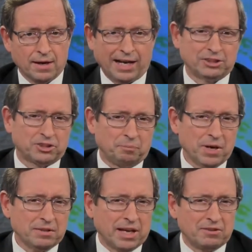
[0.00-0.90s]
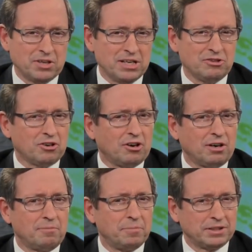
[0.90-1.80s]
I submit that these
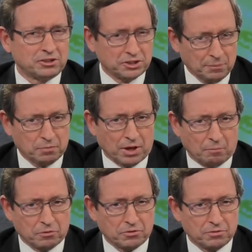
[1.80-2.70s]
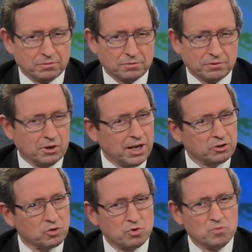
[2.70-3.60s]
are but symptoms. They're
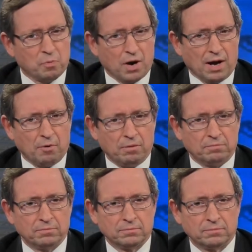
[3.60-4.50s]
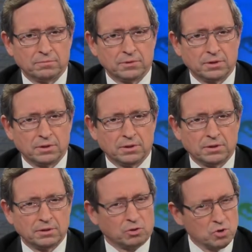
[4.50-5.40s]
not the root problem.
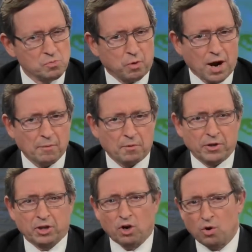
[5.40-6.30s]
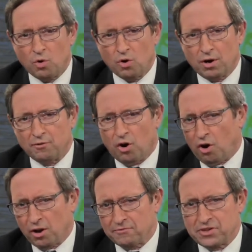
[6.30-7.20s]
The root problem and the core of
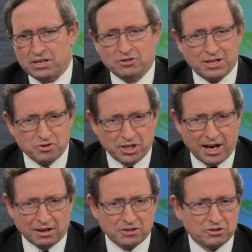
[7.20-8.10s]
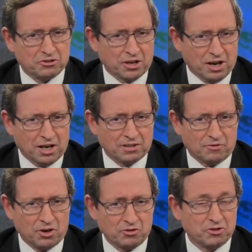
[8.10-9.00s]
all of these challenges and
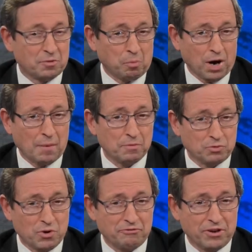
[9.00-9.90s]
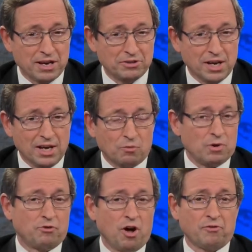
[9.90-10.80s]
controversies and problems we face
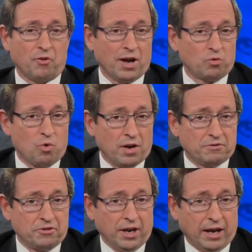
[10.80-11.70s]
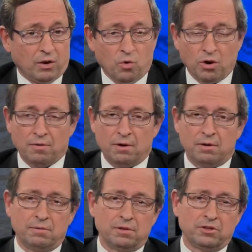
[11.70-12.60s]
revolve around one thing, or
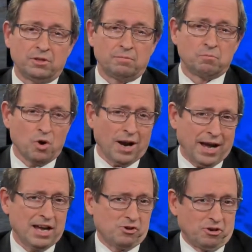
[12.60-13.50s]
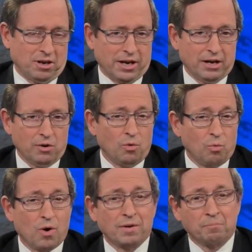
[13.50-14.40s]
more accurately,
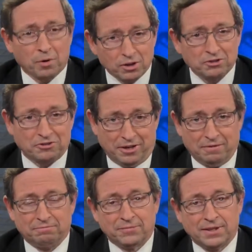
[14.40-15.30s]
one person.